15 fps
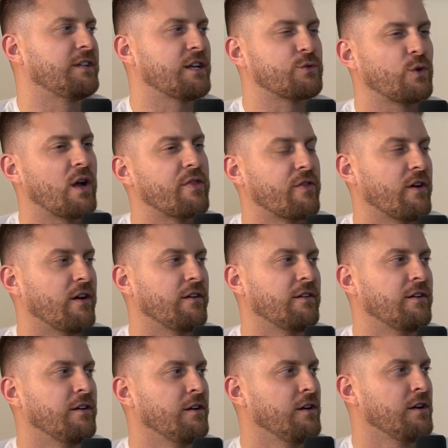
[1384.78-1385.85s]
That's what I thought.
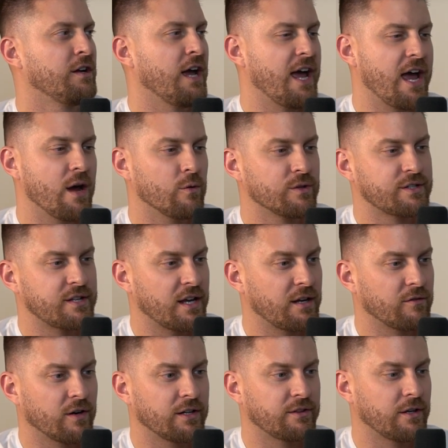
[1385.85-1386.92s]
Ant was standing
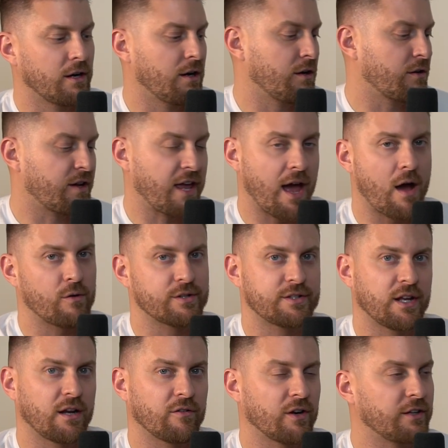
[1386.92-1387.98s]
right there. Cat was
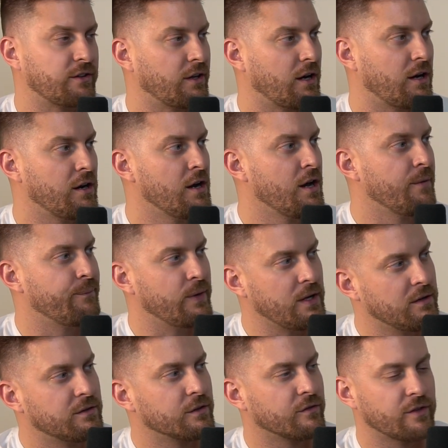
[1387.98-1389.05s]
standing right there.
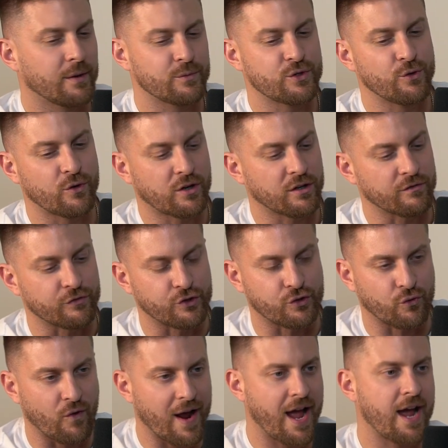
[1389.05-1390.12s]
Either of them two could have
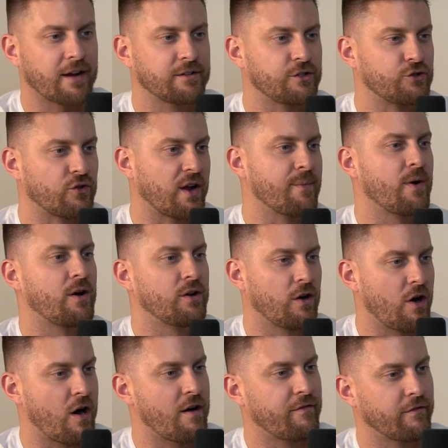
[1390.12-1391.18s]
dragged Draymond
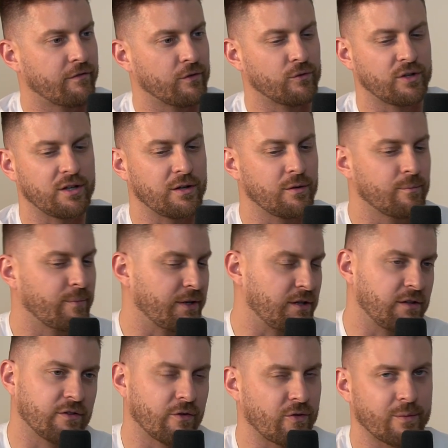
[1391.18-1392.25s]
off of Rudy, but
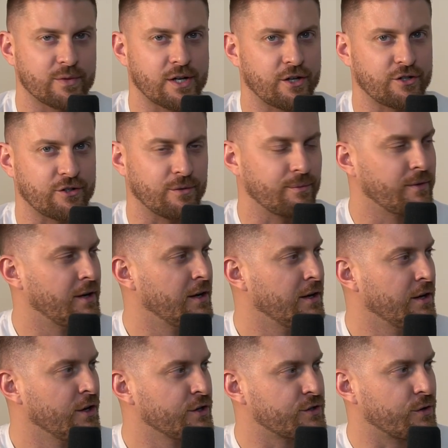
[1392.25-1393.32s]
neither of them touched him.
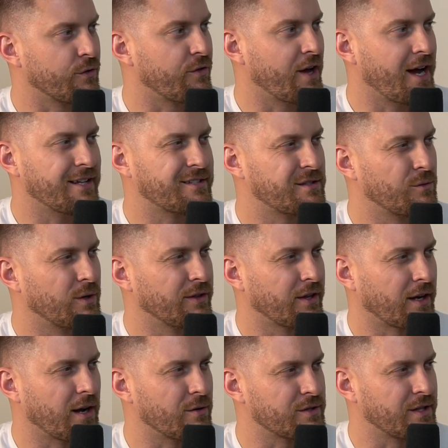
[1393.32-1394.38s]
So that's the one
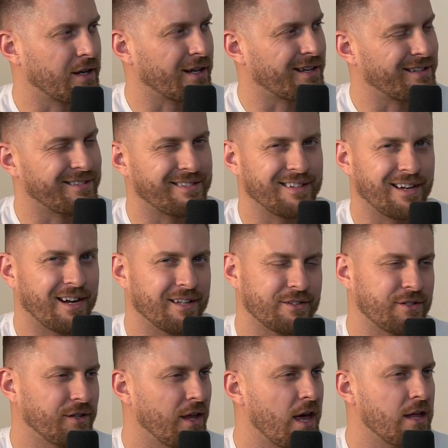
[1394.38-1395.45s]
thing I was like,
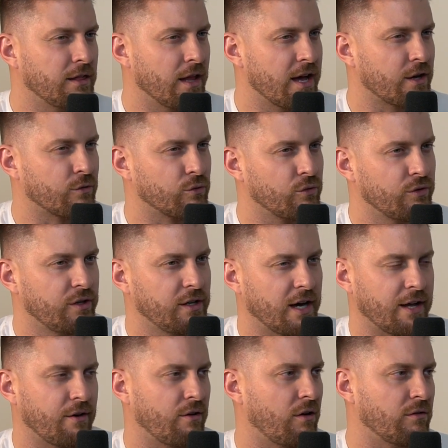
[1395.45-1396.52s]
do they like Rudy?
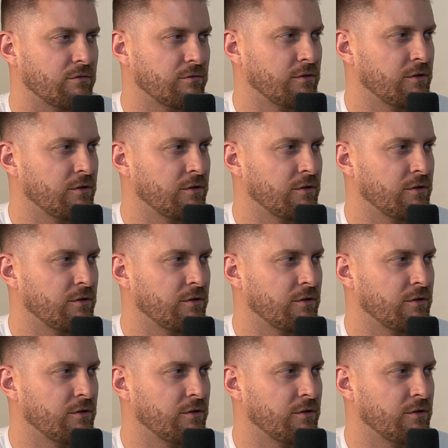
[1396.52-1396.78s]
I don't know.